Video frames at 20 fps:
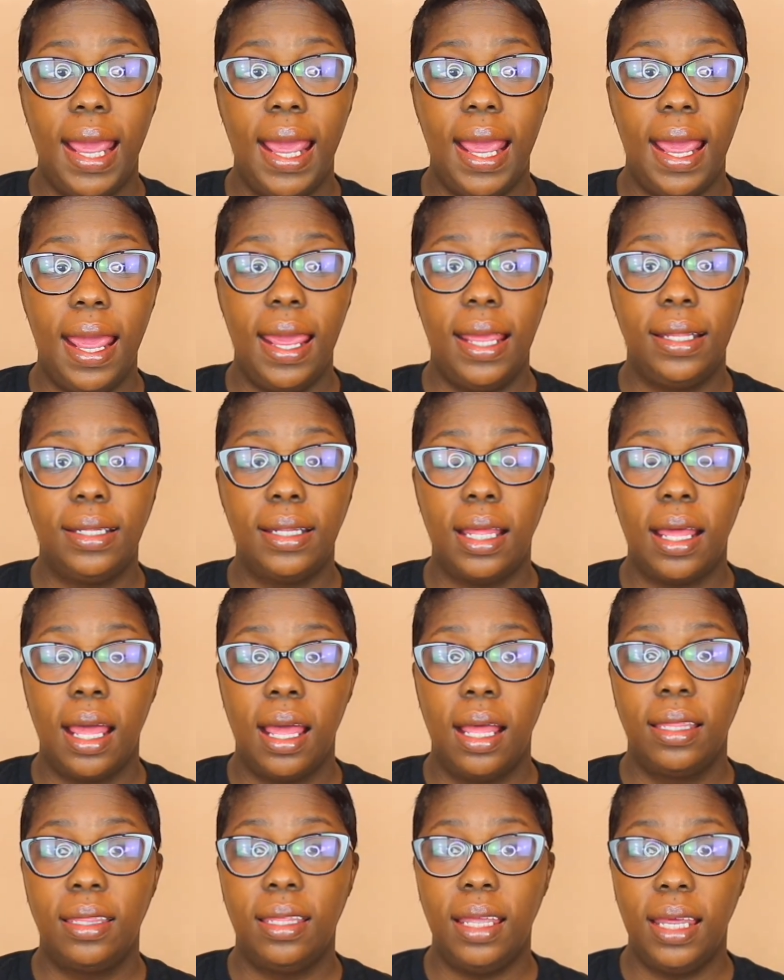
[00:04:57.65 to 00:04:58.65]
And
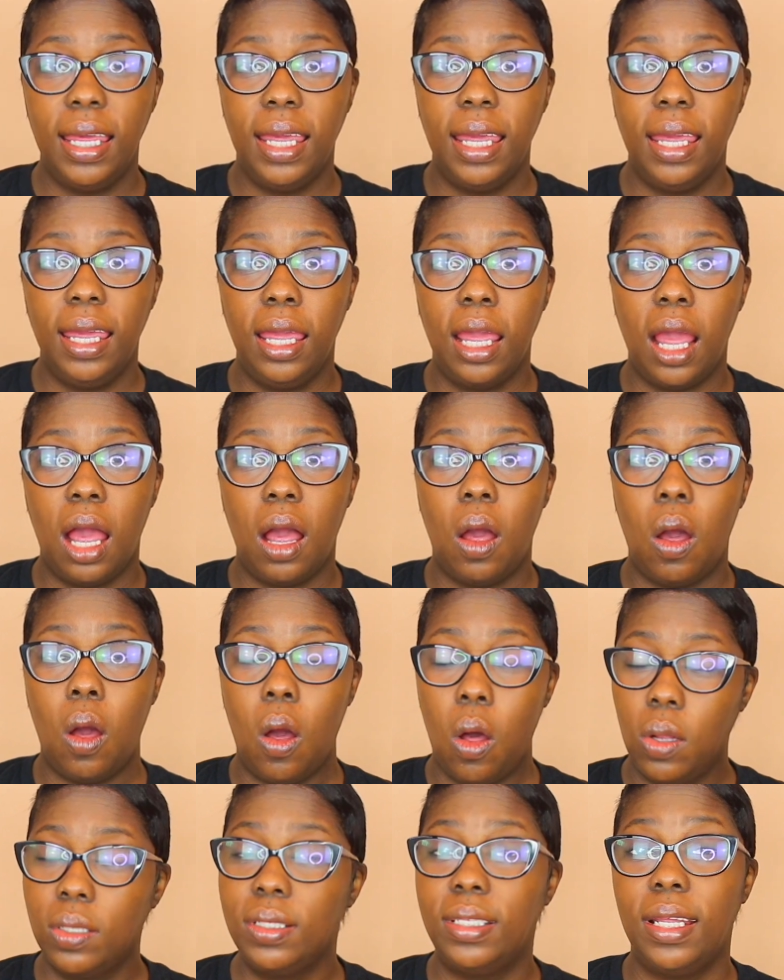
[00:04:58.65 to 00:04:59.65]
they,
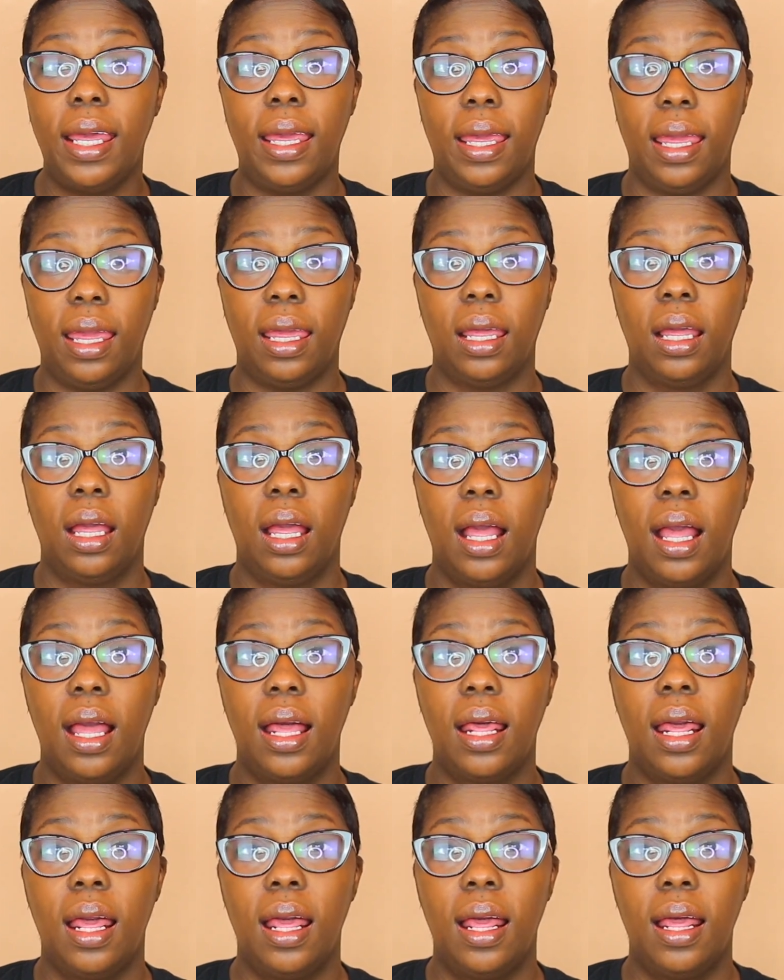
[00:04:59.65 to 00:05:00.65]
all day,
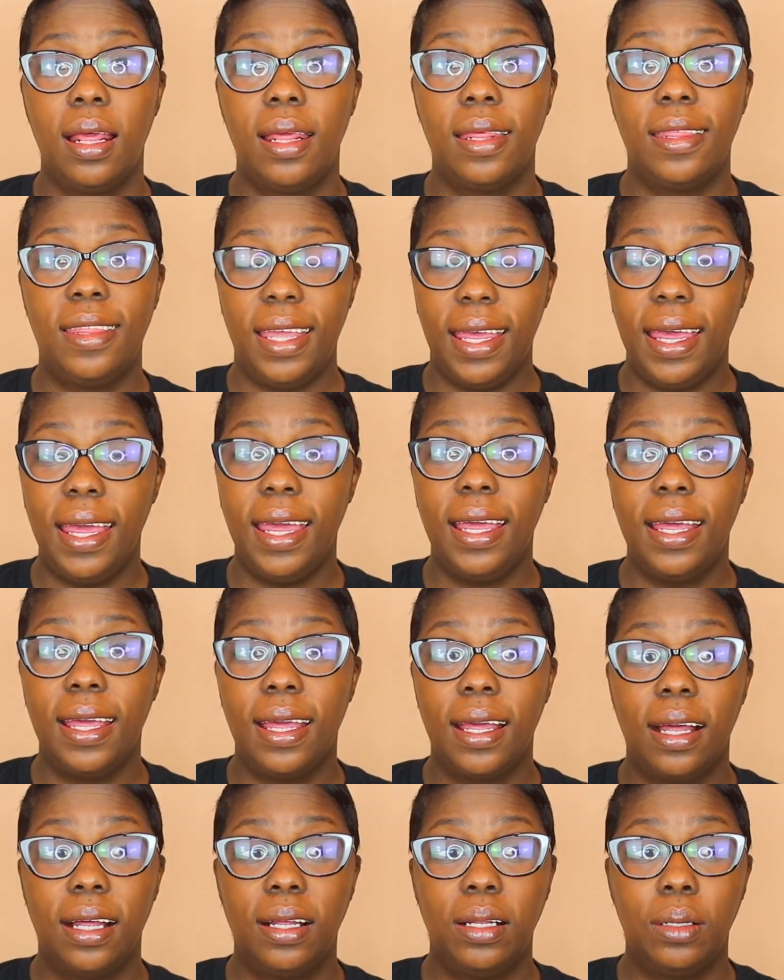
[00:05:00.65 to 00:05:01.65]

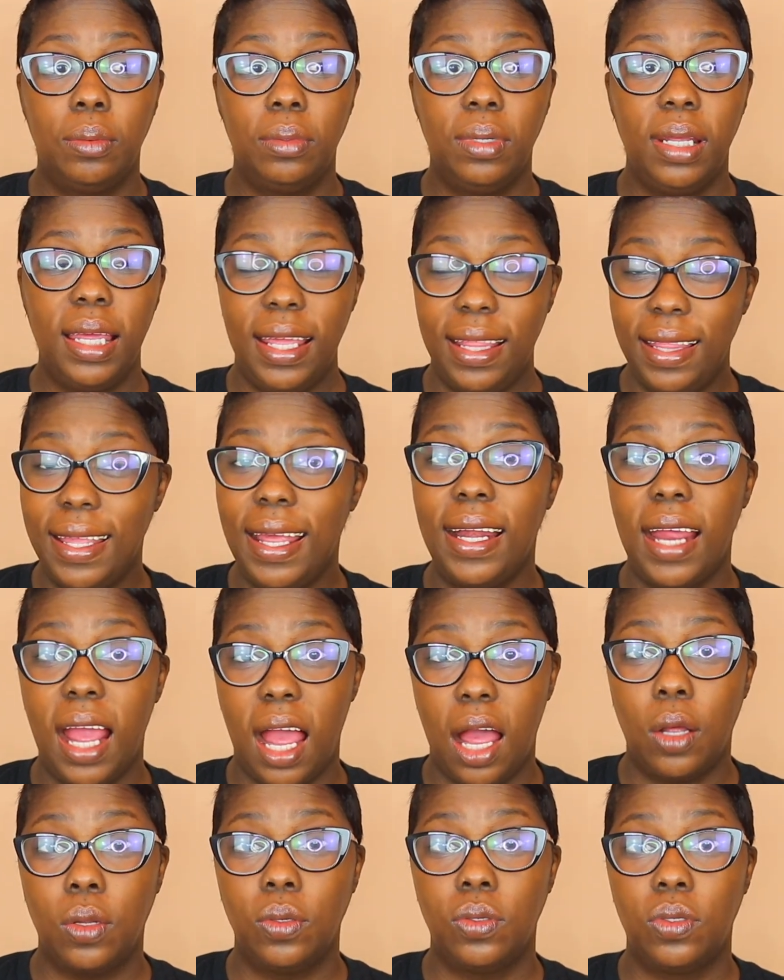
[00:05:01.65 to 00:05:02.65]
they, in that
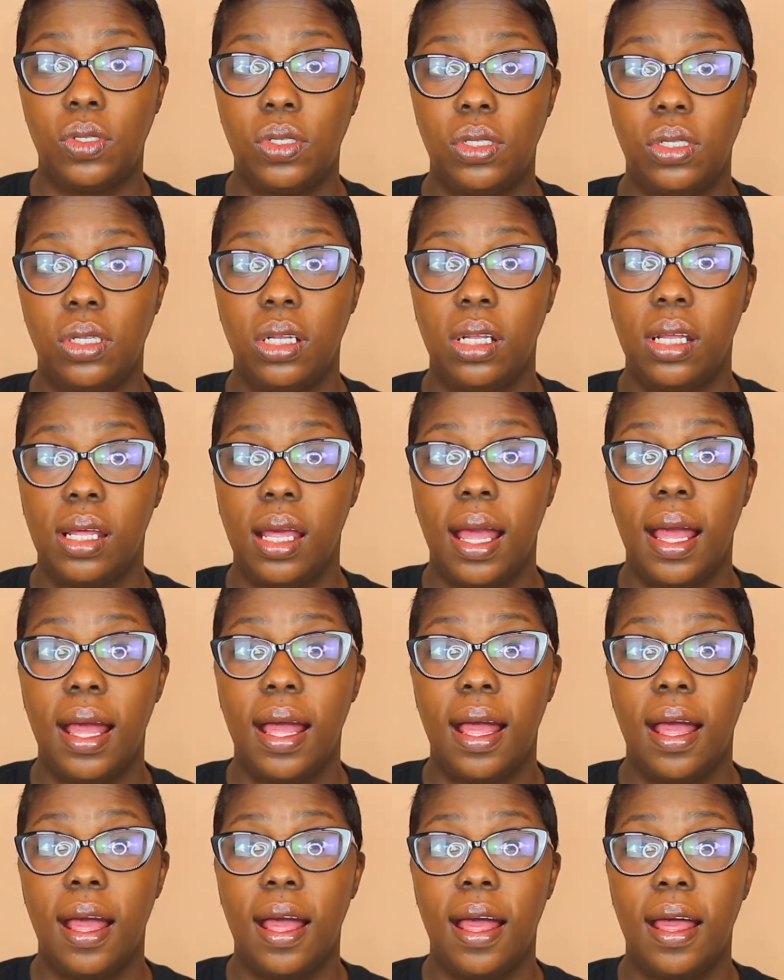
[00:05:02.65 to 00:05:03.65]
house,
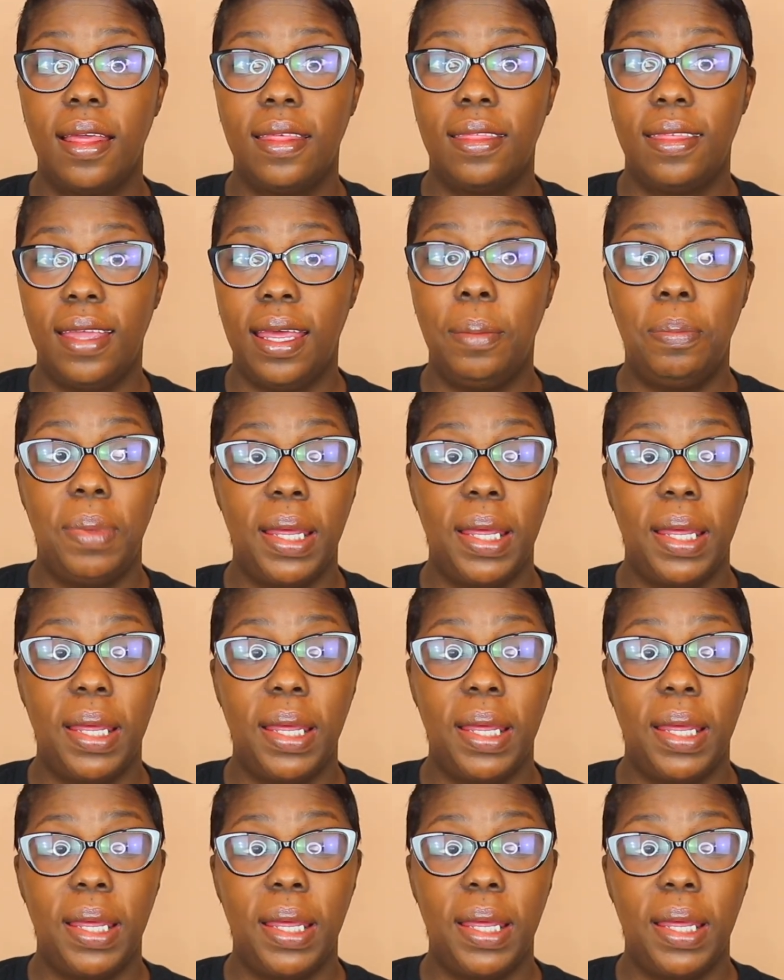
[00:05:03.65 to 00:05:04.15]
they